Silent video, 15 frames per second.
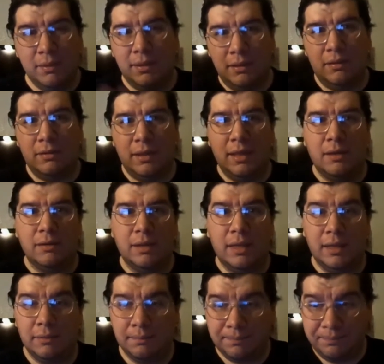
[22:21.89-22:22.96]
But okay,
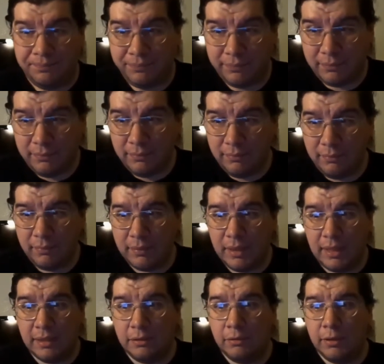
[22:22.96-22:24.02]
okay.
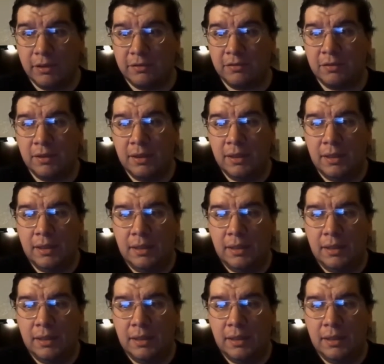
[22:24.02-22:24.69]
I digress.